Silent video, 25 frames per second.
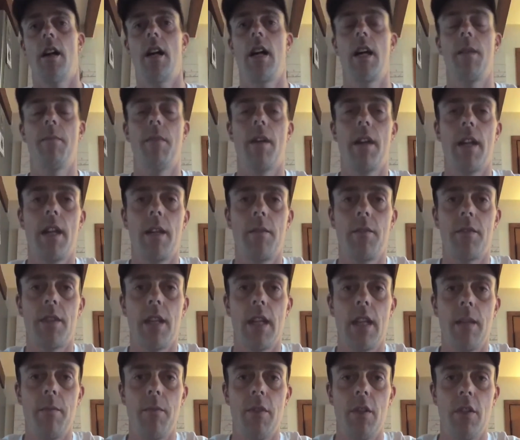Hi, my name's
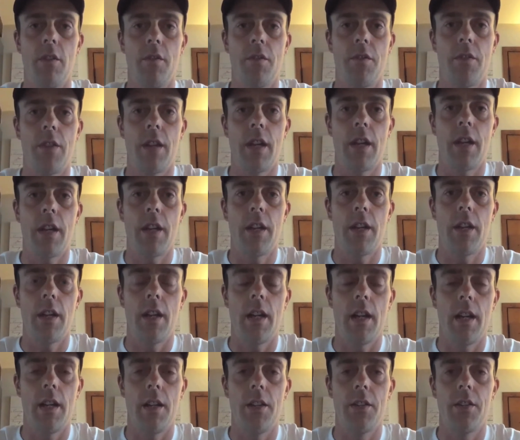Damion Fryer,
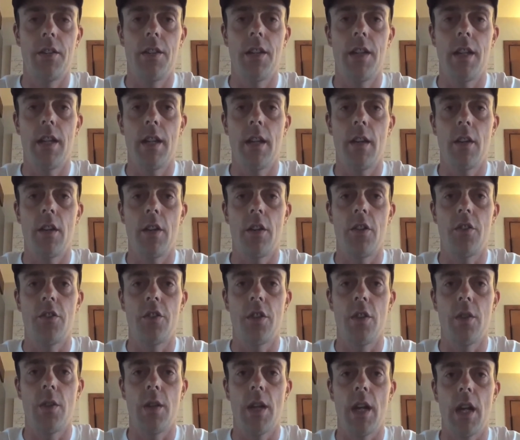and today I'm going to
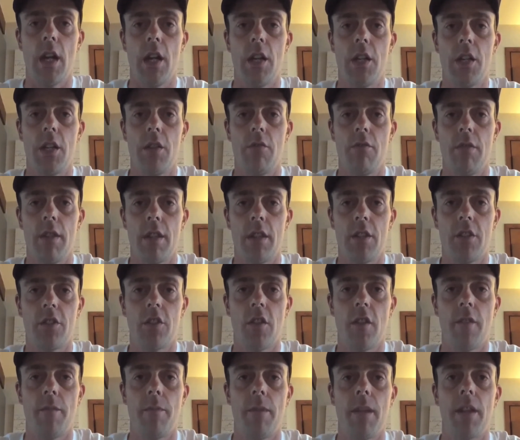show you how you can rig a
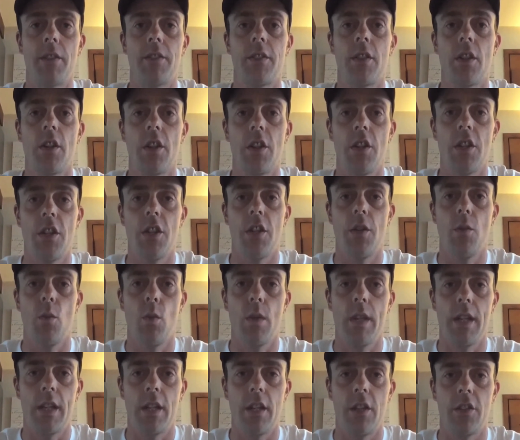soft plastic lure
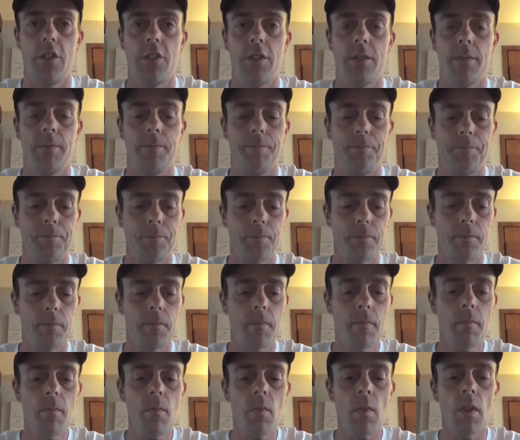weedless.
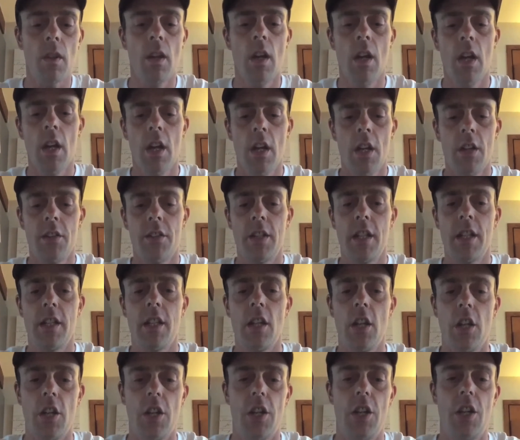
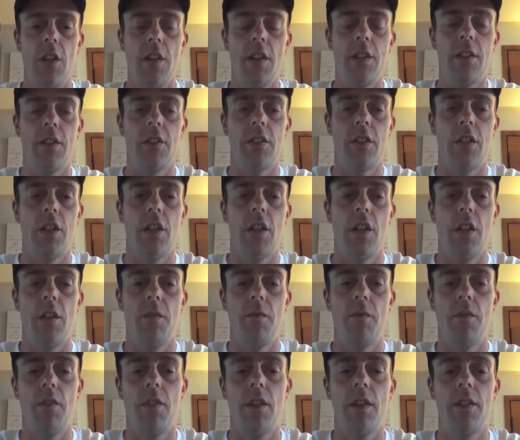Take your lure. This is
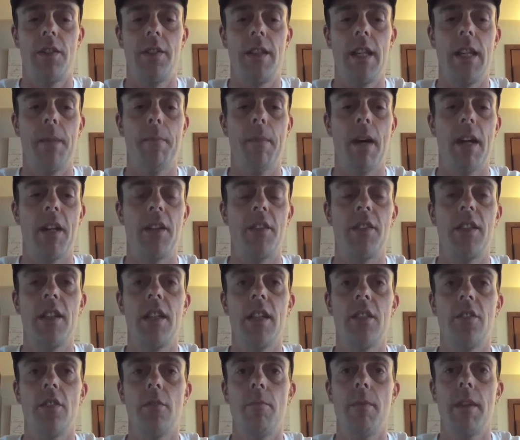a Z-Man
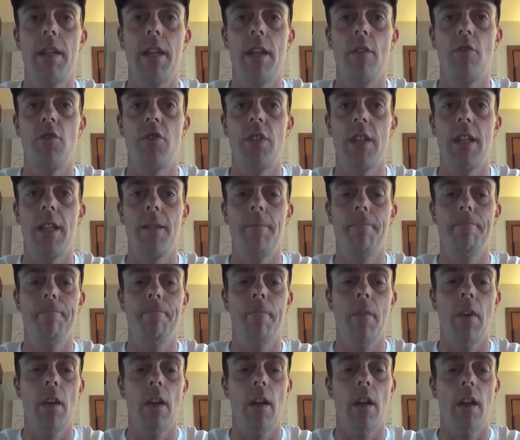Diesel Minnow Z,
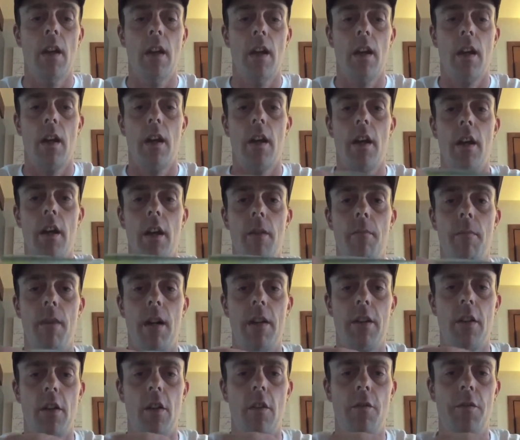and
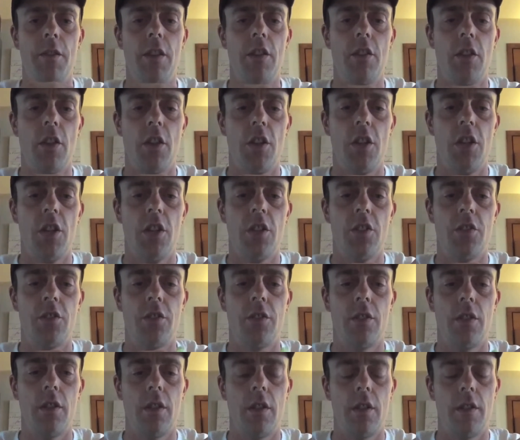I love these
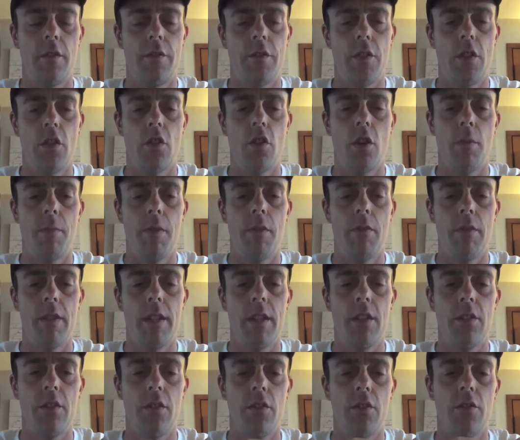lures for a couple of
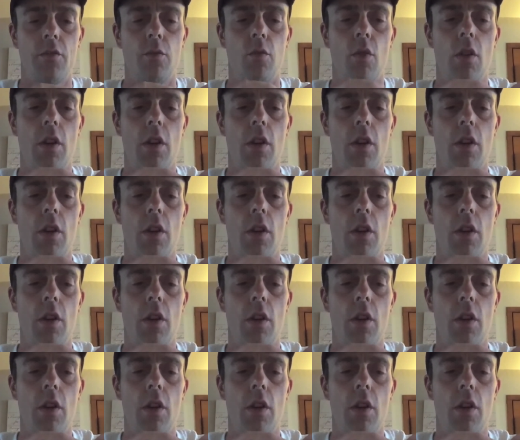reasons.